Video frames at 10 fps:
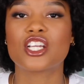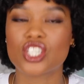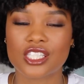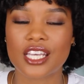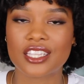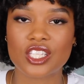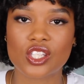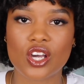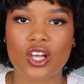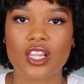I just like this
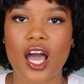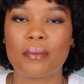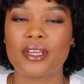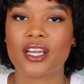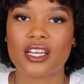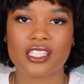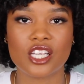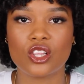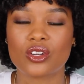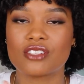look a lot because
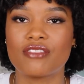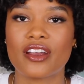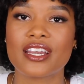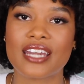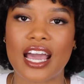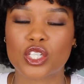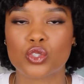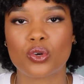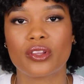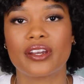it looks very
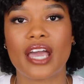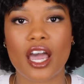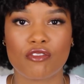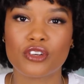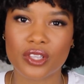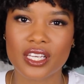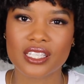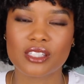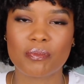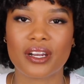natural and
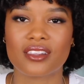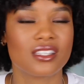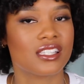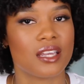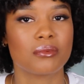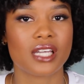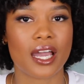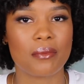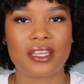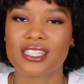effortless, but at the same
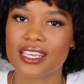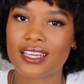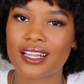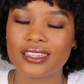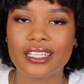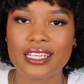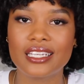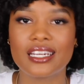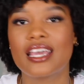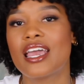time, it's like
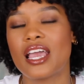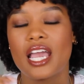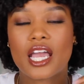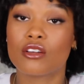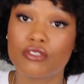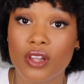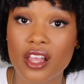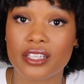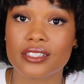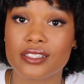clean and
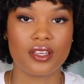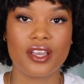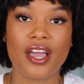flawless.